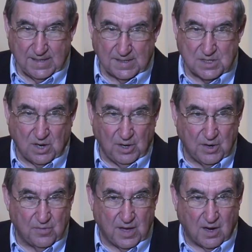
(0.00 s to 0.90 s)
it's
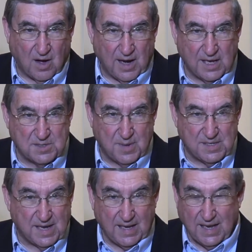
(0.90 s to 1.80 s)
clear that God has been
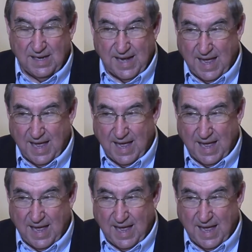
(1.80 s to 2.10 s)
taking